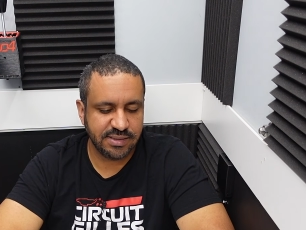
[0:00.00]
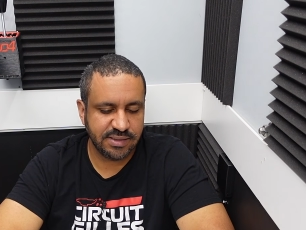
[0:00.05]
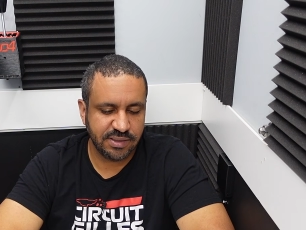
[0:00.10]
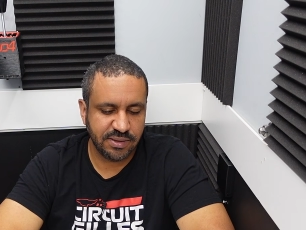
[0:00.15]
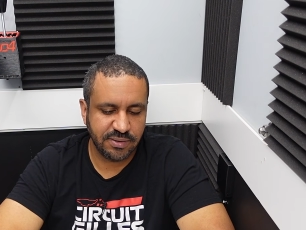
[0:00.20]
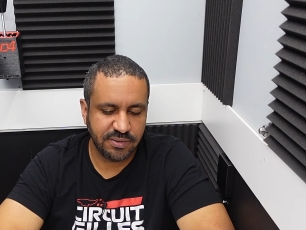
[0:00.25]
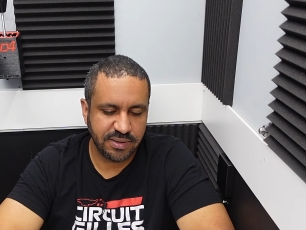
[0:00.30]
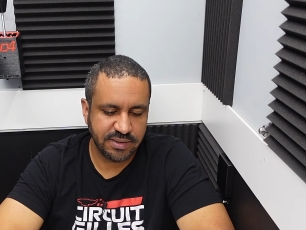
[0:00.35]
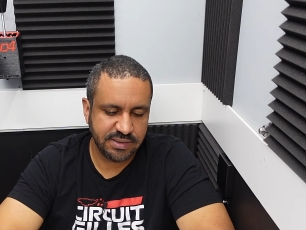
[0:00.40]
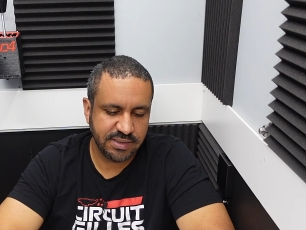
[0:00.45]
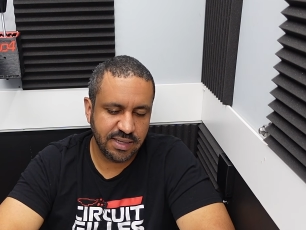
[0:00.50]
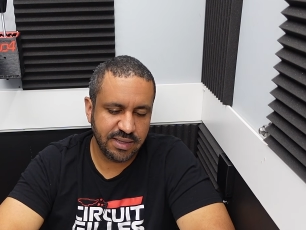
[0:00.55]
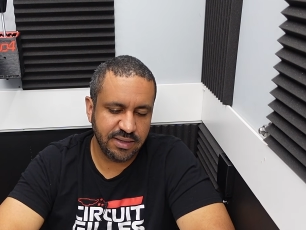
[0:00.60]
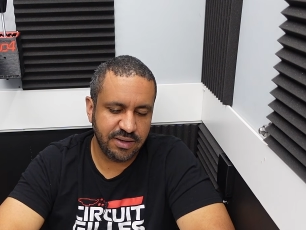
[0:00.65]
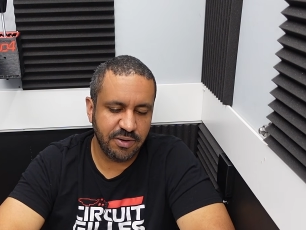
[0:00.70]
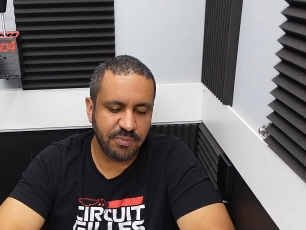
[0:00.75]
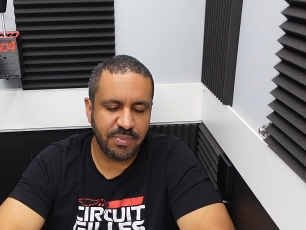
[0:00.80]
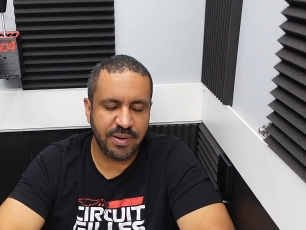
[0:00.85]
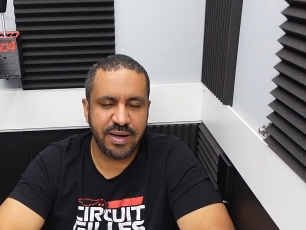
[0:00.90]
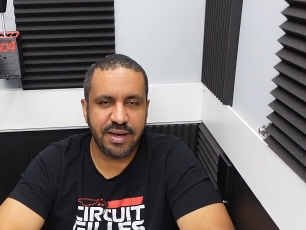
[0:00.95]
So it's not like
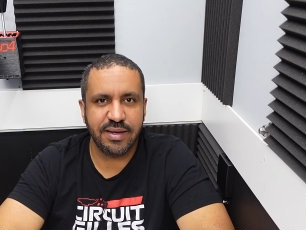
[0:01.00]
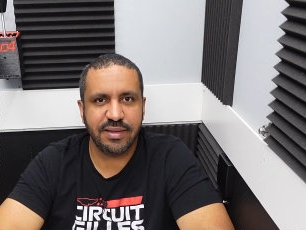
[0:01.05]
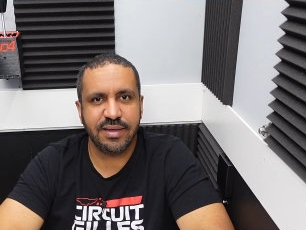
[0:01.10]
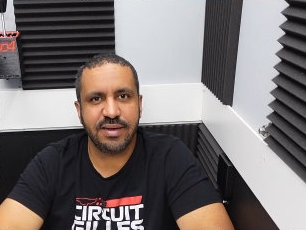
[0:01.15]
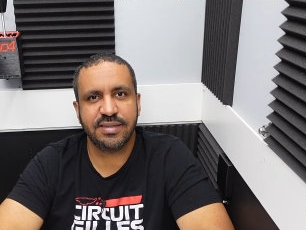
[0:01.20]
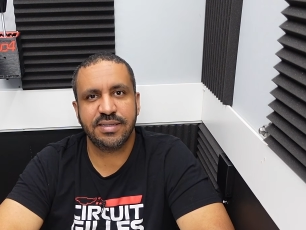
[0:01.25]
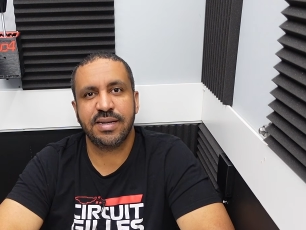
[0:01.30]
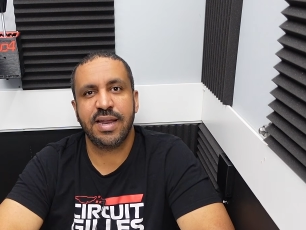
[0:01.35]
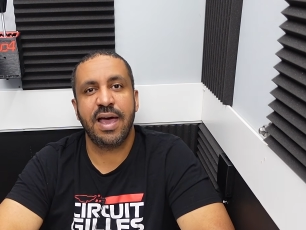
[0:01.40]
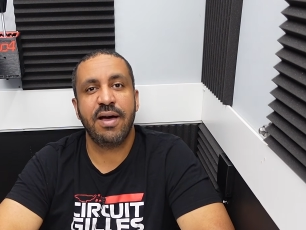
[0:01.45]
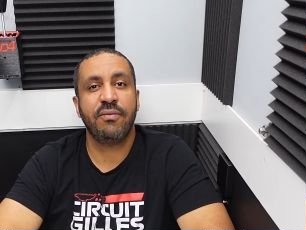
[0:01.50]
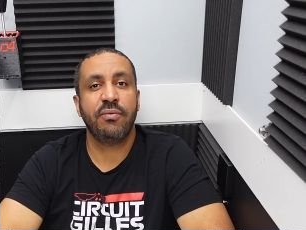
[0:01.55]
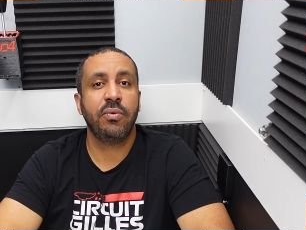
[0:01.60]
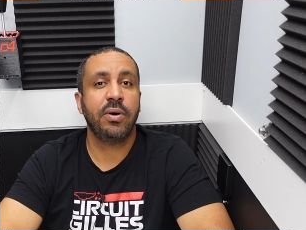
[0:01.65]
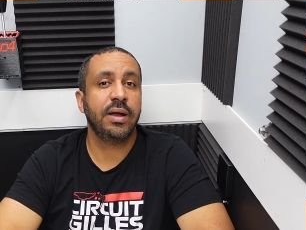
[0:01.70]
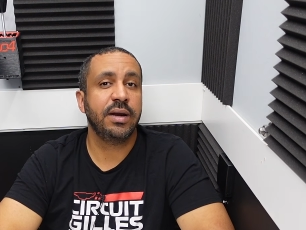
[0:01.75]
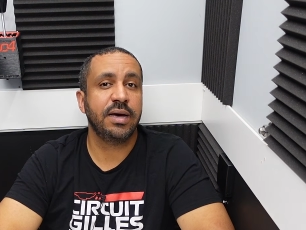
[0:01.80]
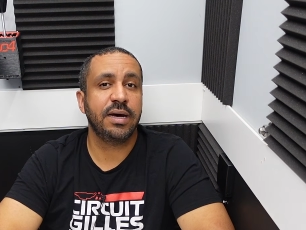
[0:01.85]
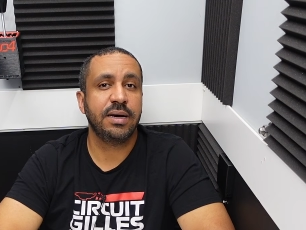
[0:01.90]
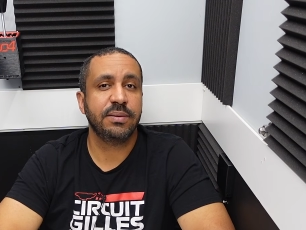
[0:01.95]
you're buying this and have
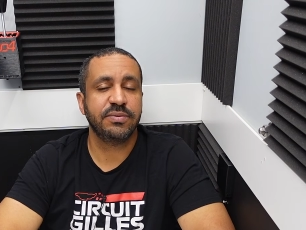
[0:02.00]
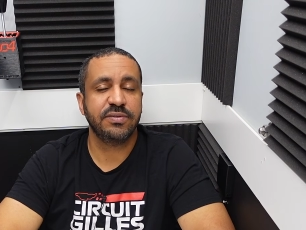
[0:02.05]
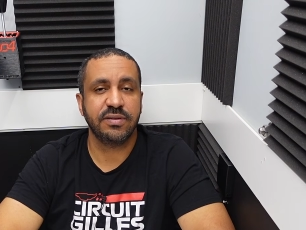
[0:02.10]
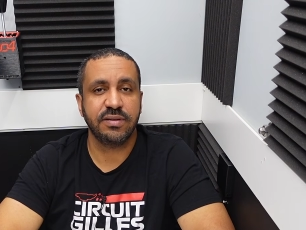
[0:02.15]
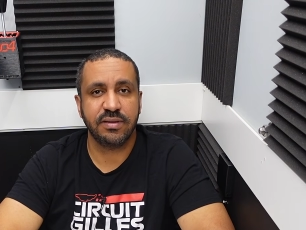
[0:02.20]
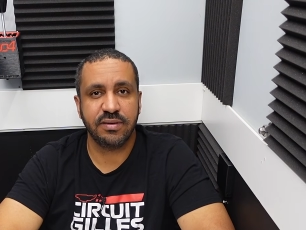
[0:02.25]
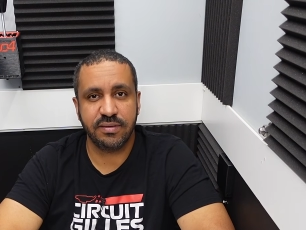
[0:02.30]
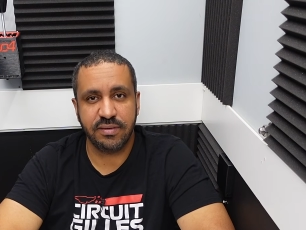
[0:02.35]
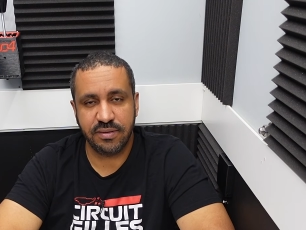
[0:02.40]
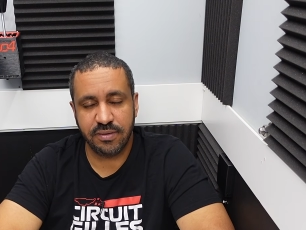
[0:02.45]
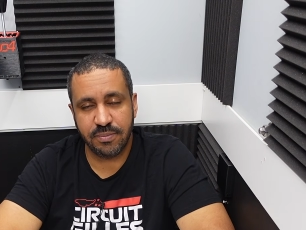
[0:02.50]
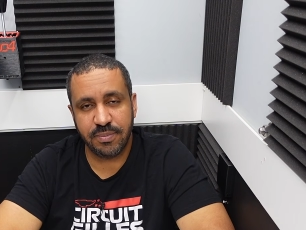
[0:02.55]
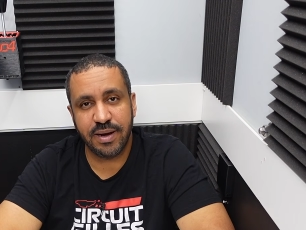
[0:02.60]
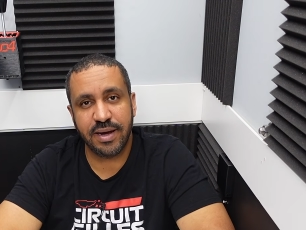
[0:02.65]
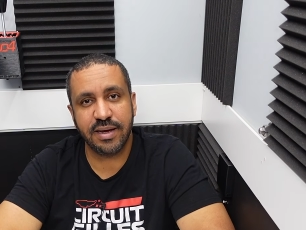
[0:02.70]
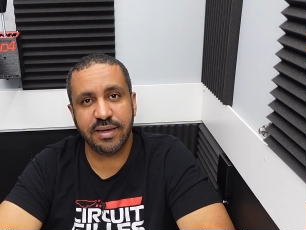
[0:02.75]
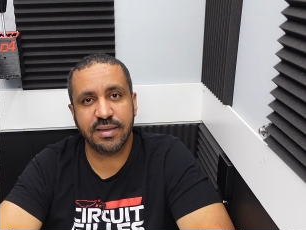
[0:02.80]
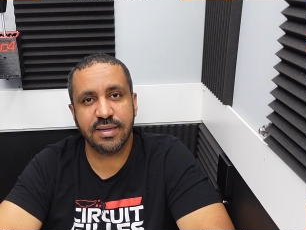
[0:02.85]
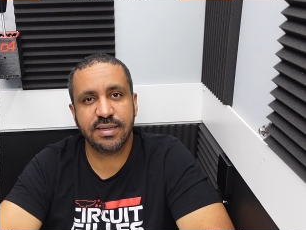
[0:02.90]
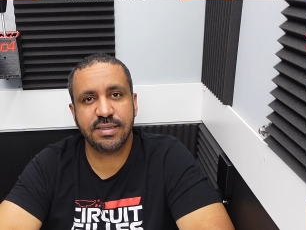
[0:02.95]
one option. You're
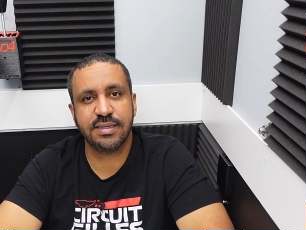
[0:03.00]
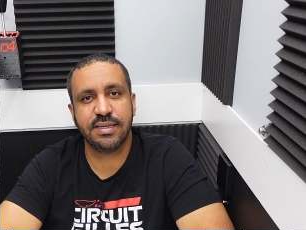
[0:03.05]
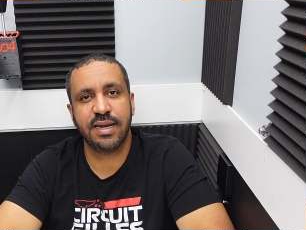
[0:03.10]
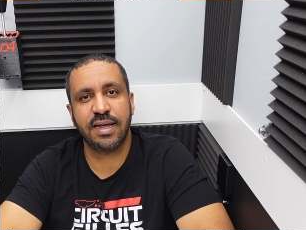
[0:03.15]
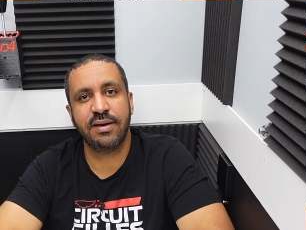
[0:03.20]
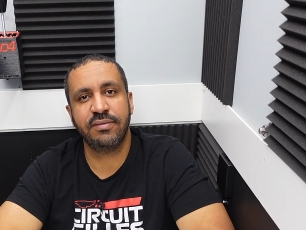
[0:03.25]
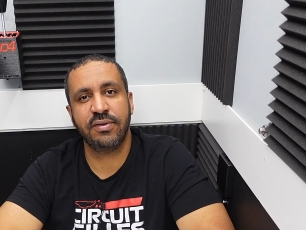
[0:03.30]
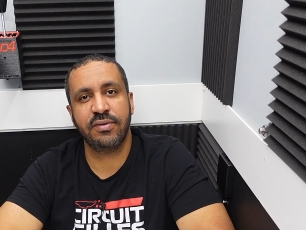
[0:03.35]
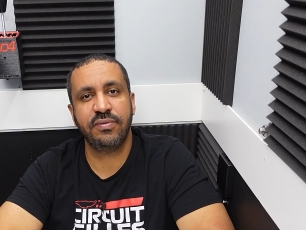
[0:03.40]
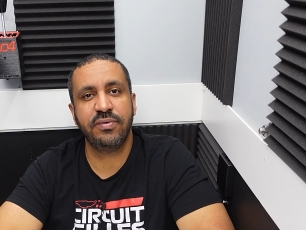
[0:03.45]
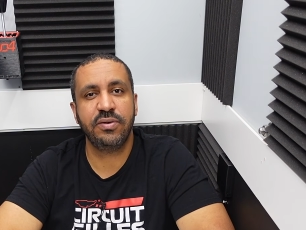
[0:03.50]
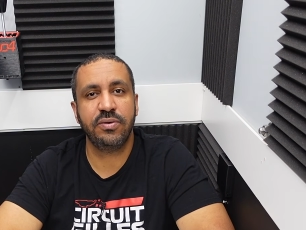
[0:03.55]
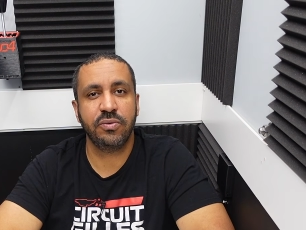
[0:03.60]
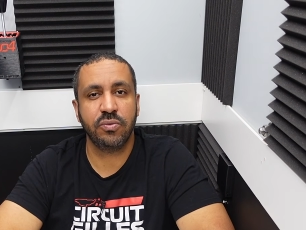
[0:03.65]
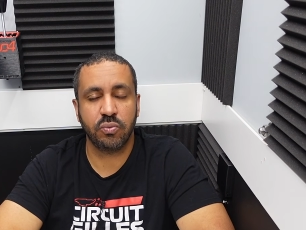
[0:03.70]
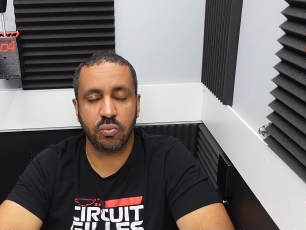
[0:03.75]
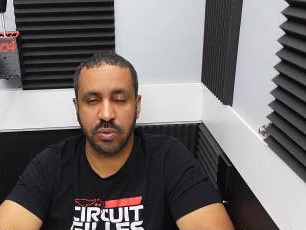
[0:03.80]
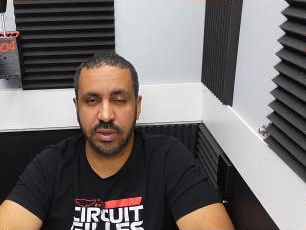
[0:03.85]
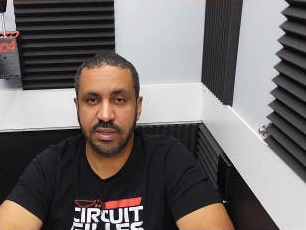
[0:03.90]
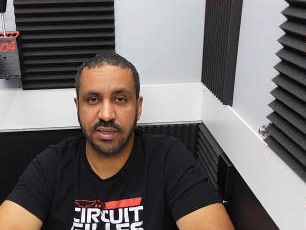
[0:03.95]
buying this and have a few
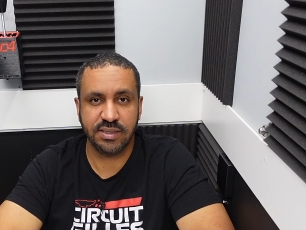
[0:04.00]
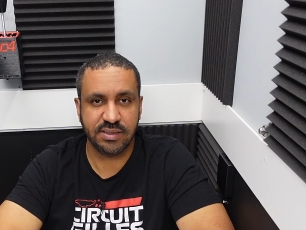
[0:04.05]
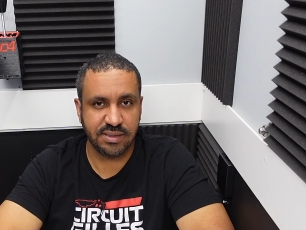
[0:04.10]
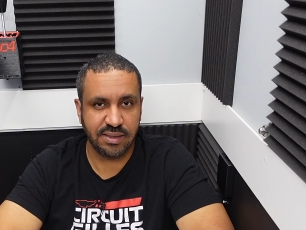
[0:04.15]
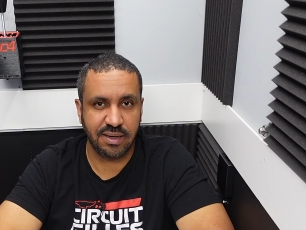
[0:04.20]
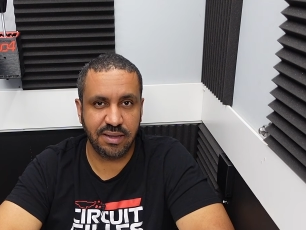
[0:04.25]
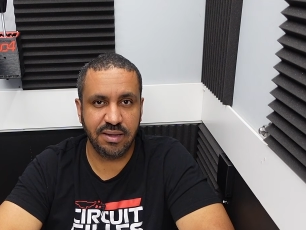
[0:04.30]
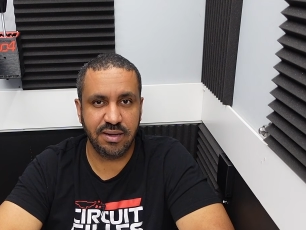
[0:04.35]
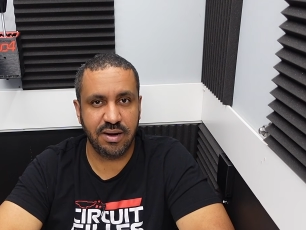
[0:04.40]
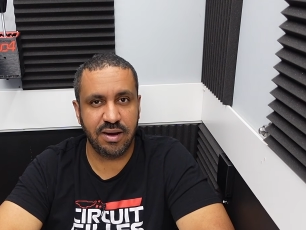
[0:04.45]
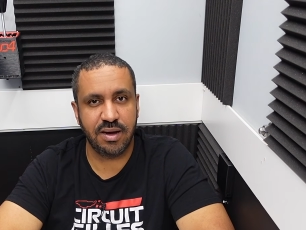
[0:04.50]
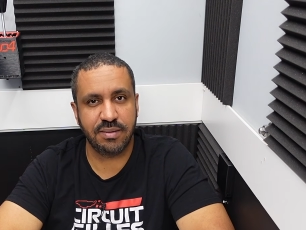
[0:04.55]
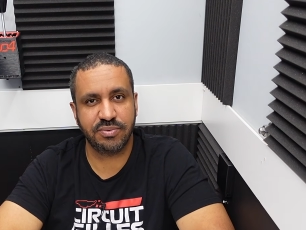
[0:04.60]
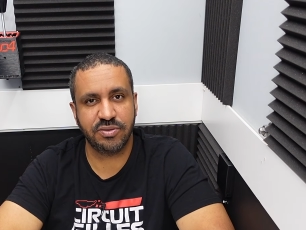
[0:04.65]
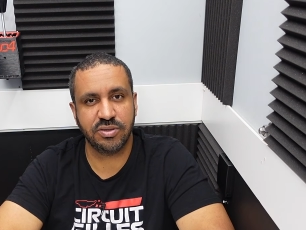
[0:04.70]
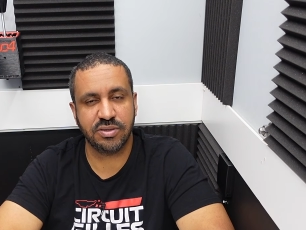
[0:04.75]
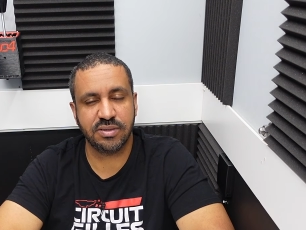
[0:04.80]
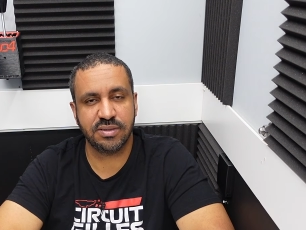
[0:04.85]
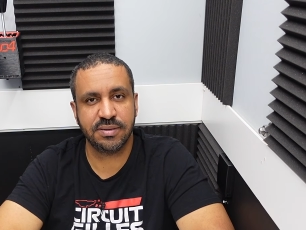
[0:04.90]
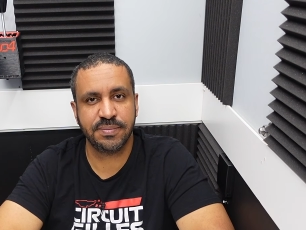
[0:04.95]
really solid
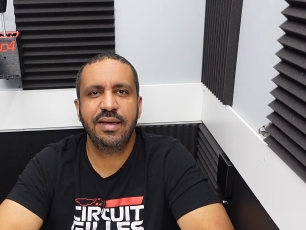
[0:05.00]
options.